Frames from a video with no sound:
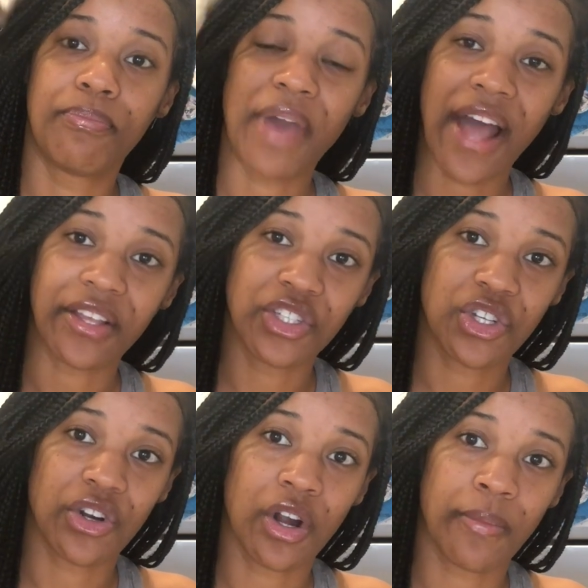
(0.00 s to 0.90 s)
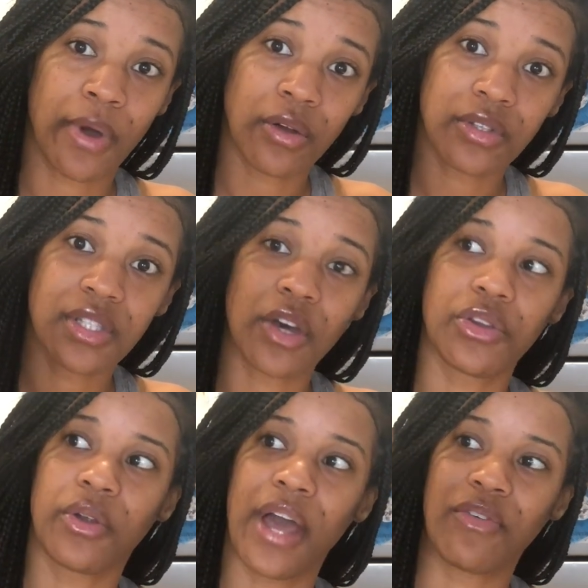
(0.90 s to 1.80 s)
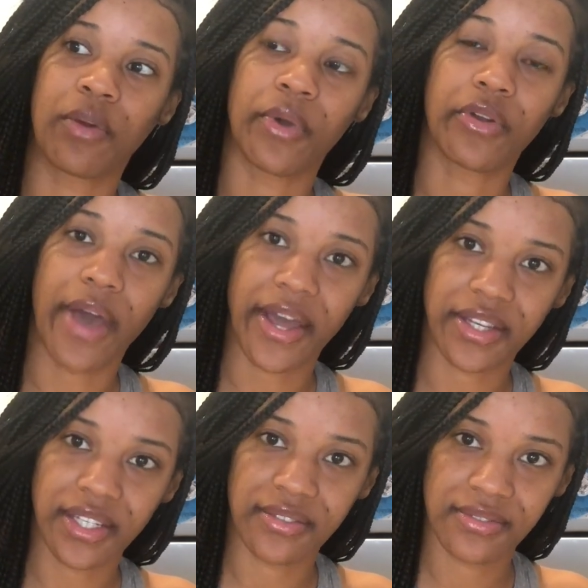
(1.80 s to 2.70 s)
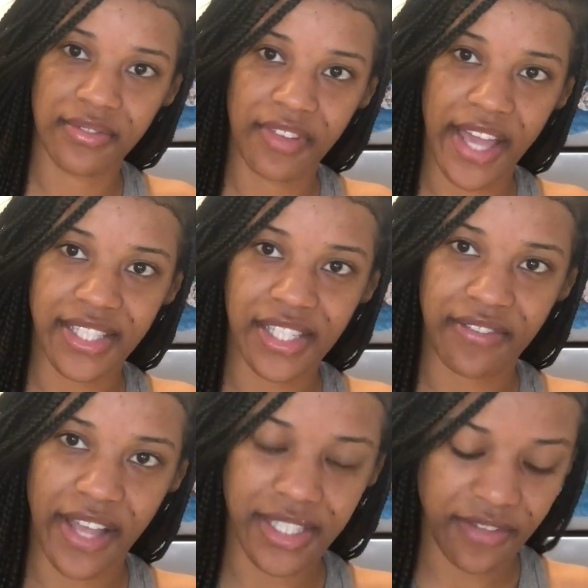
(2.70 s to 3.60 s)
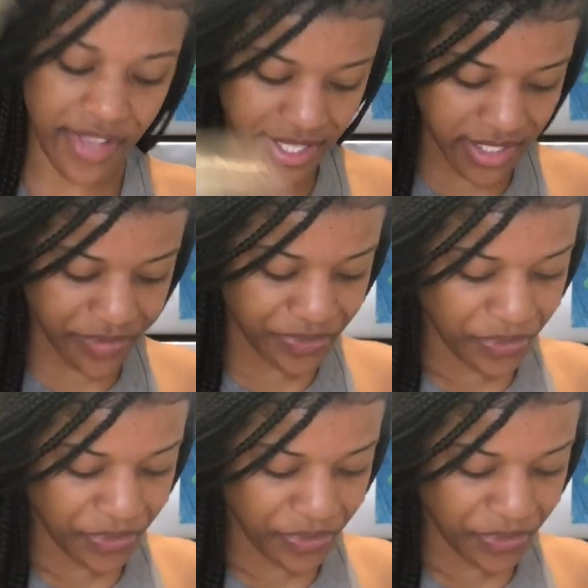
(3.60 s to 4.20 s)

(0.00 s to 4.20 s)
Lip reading: balance your hormones so you don't have hormonal acne. Flax seeds, flax seeds, flax seeds.